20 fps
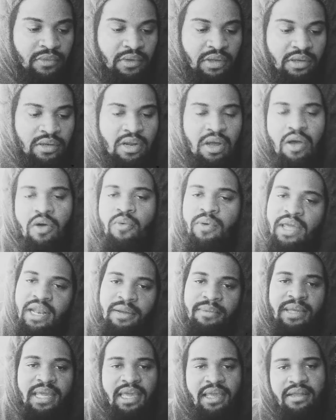You know, we end
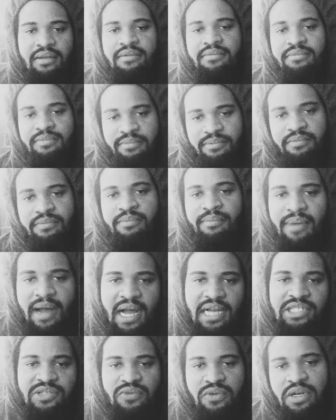up getting
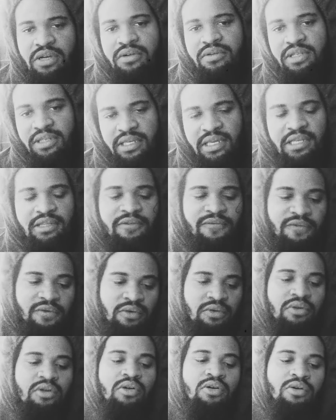Boswell to kick the
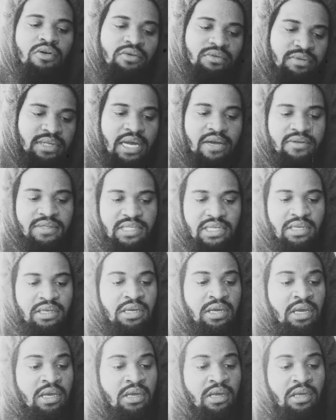field goal, and that was it.
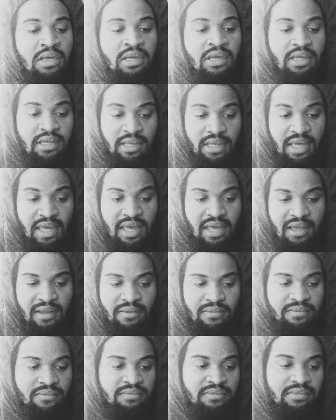
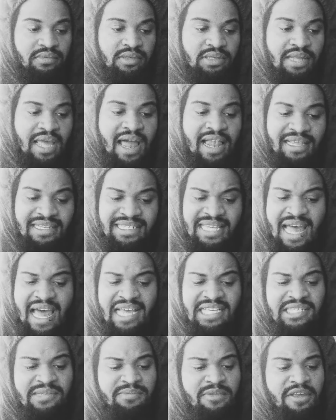And Alex
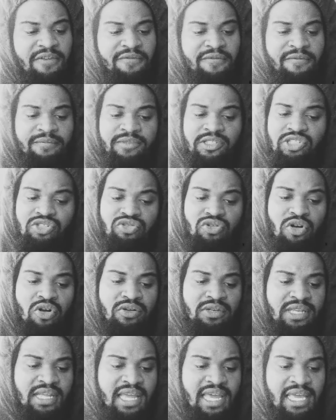Highsmith,
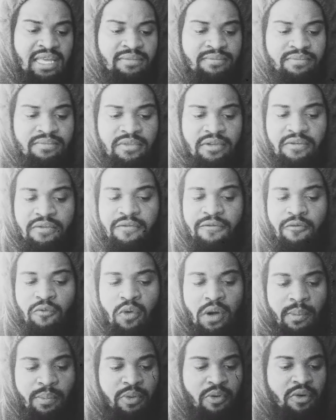strong day,
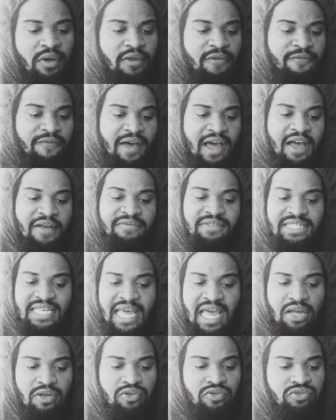1.5
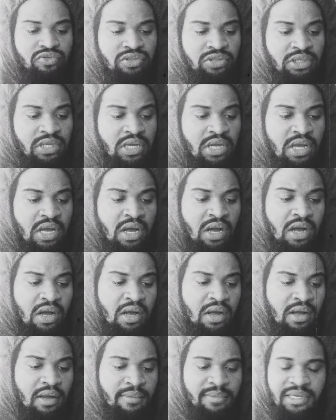tackles.
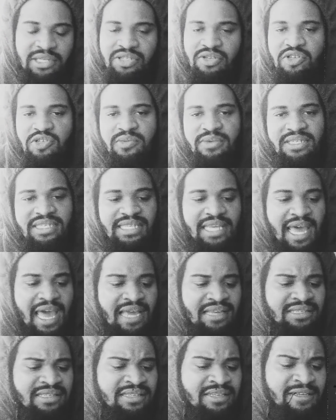Uh, I mean, excuse me,
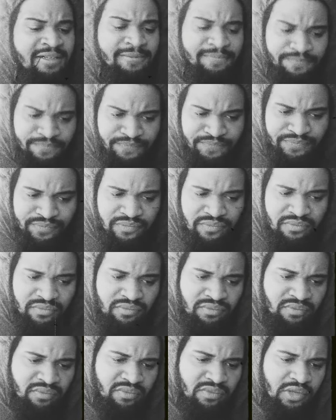sacks.
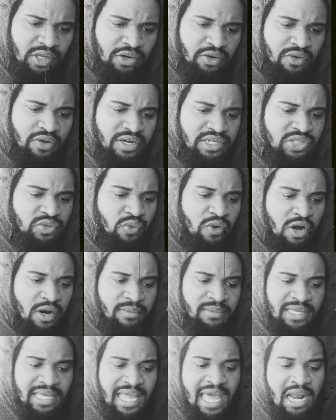Chris
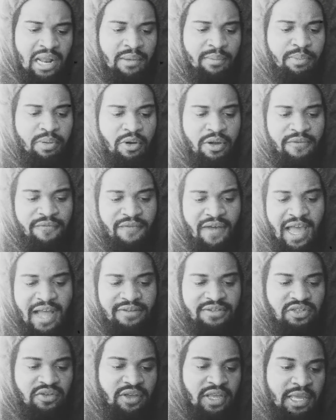Wormley had a
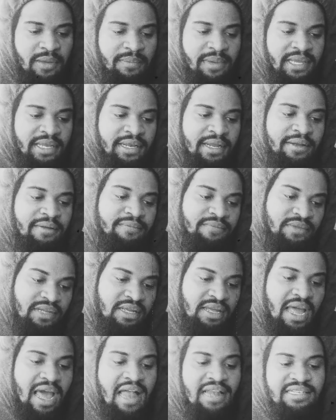.5, so him and
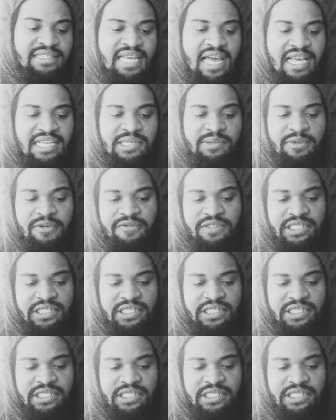Alex Highsmith